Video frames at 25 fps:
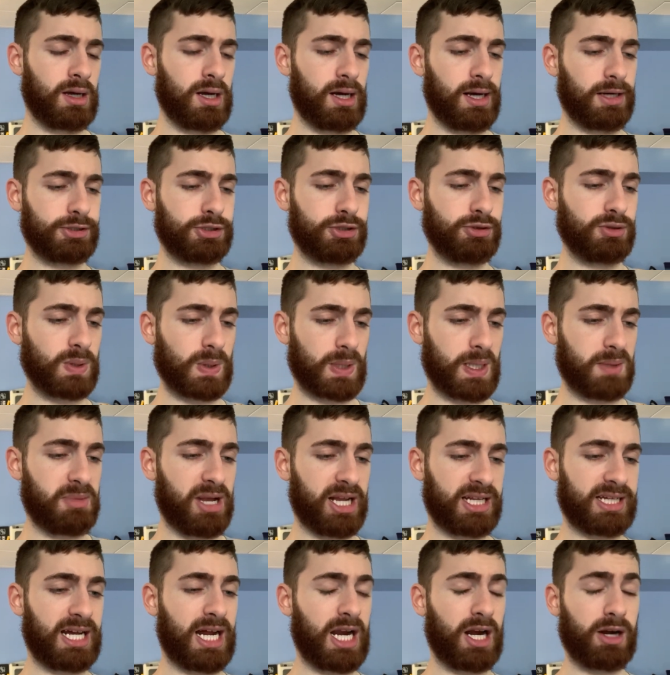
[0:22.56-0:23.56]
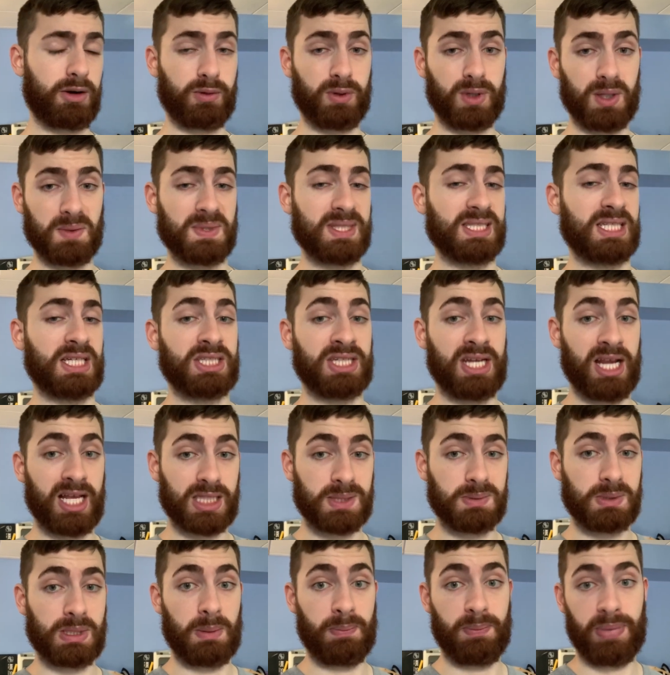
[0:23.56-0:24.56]
Junior running back Kyrie Williams has a chance
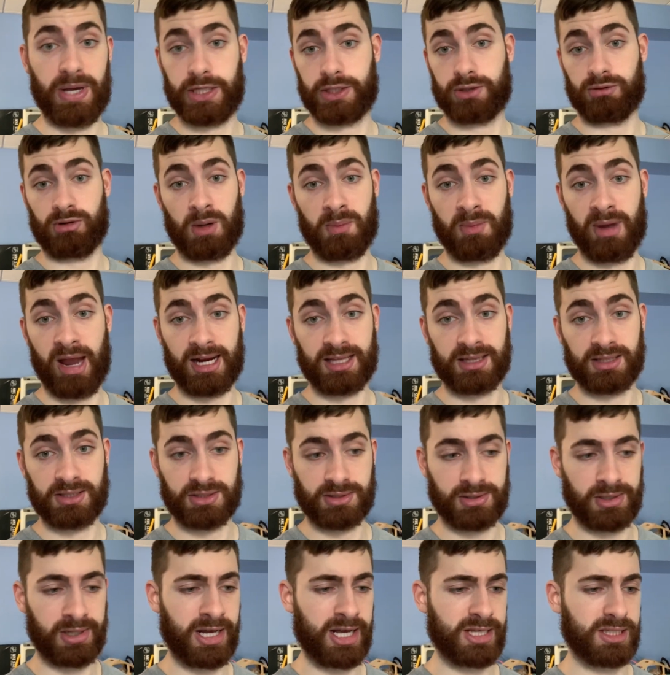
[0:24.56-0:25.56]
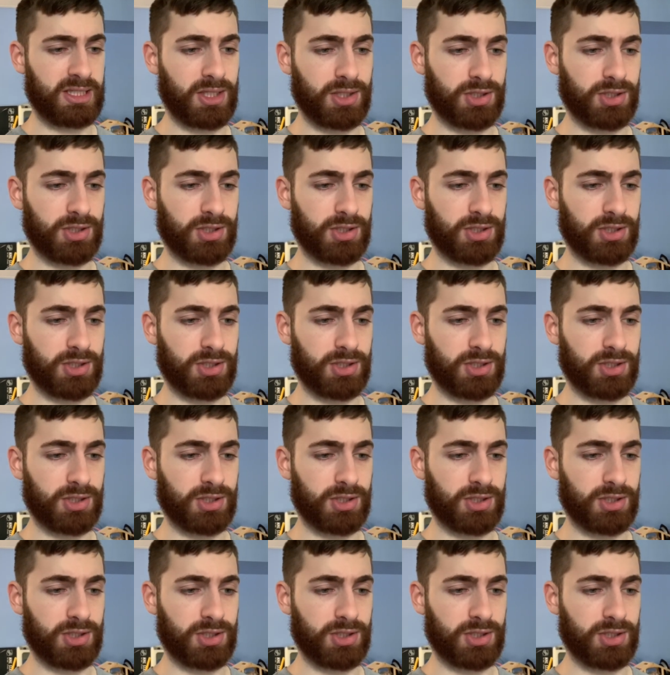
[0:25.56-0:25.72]
to be the best running back in this class.